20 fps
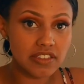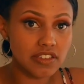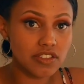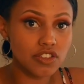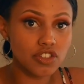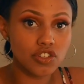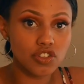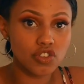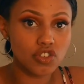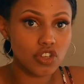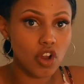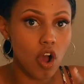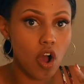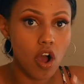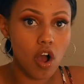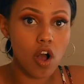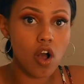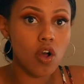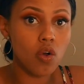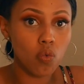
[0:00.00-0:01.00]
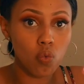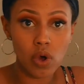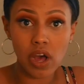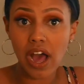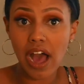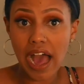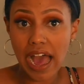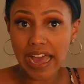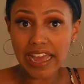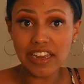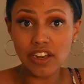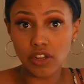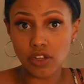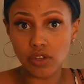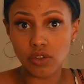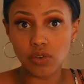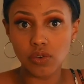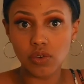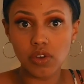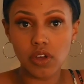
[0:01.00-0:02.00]
This is just all what I
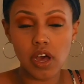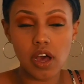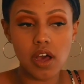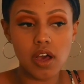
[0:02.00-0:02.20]
do.